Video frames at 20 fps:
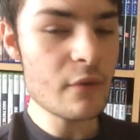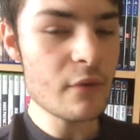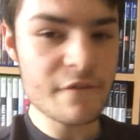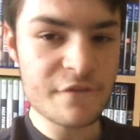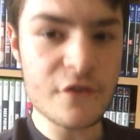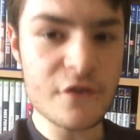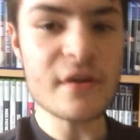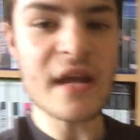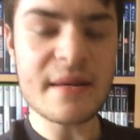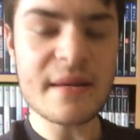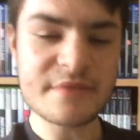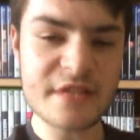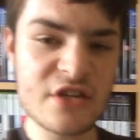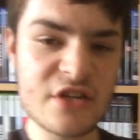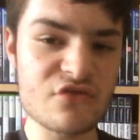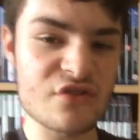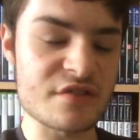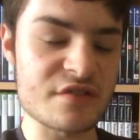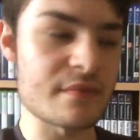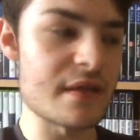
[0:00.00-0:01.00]
There were a few games
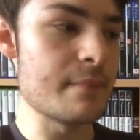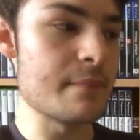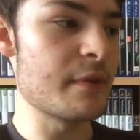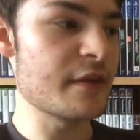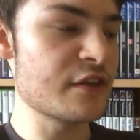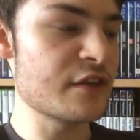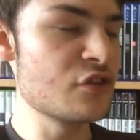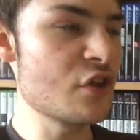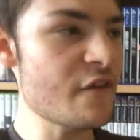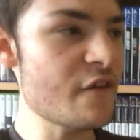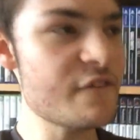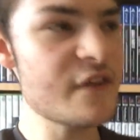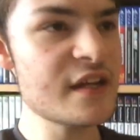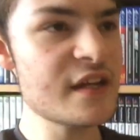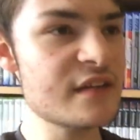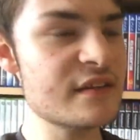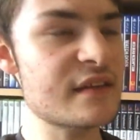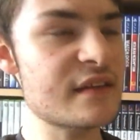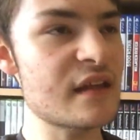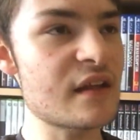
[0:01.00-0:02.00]
that interest me, but
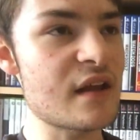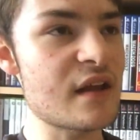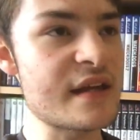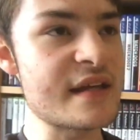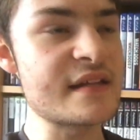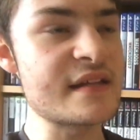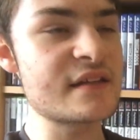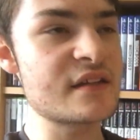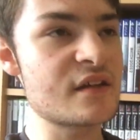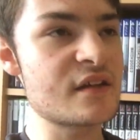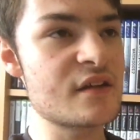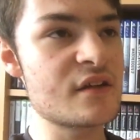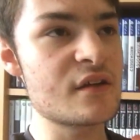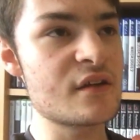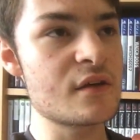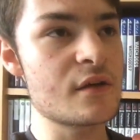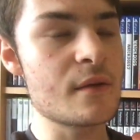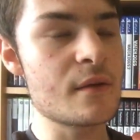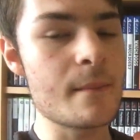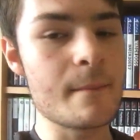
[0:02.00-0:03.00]
nothing that like
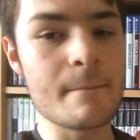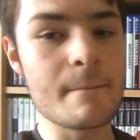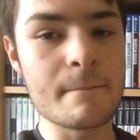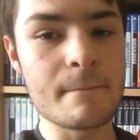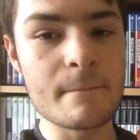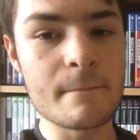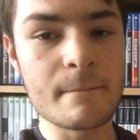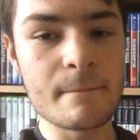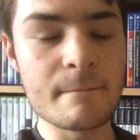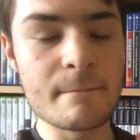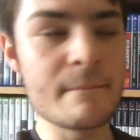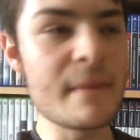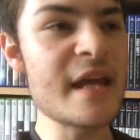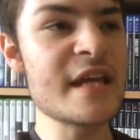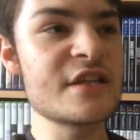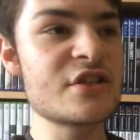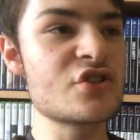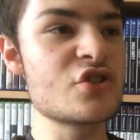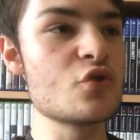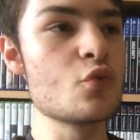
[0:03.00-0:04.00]

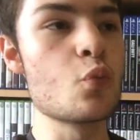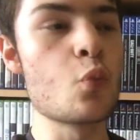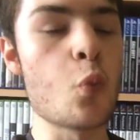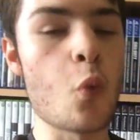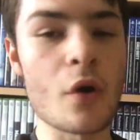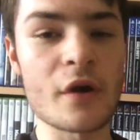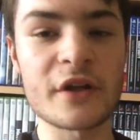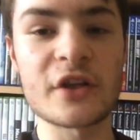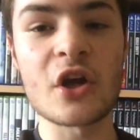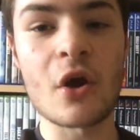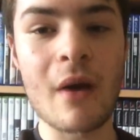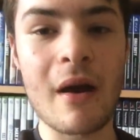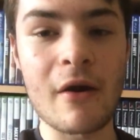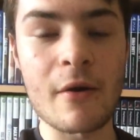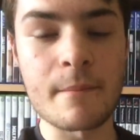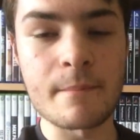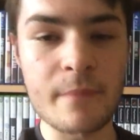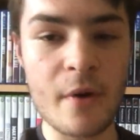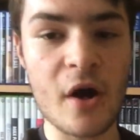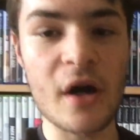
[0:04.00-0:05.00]
makes you want to go
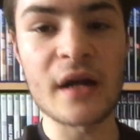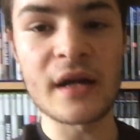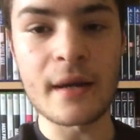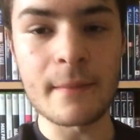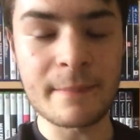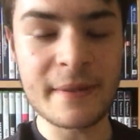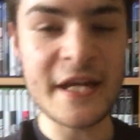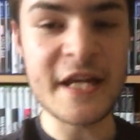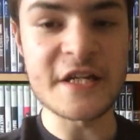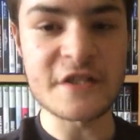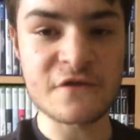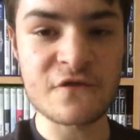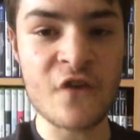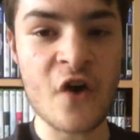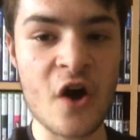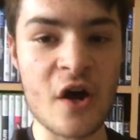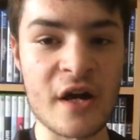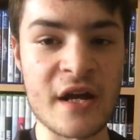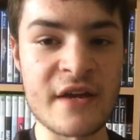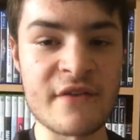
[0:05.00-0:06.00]
out and buy a
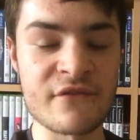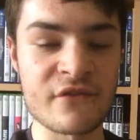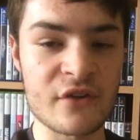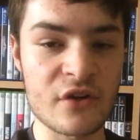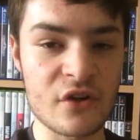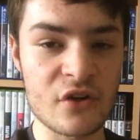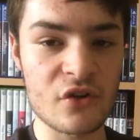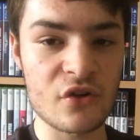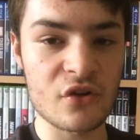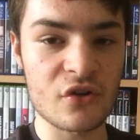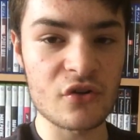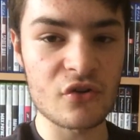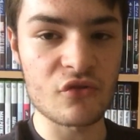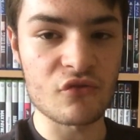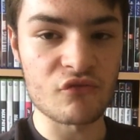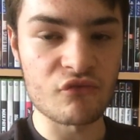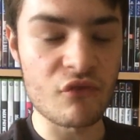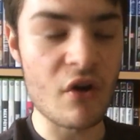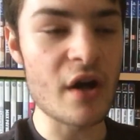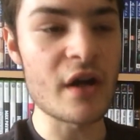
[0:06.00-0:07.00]
PS5
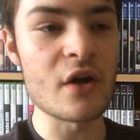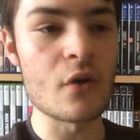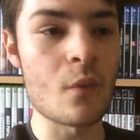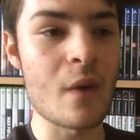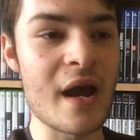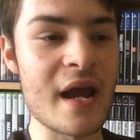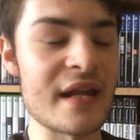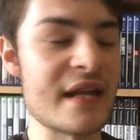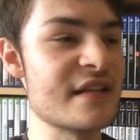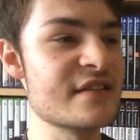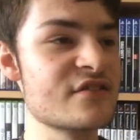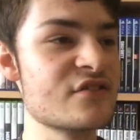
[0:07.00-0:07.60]
right away.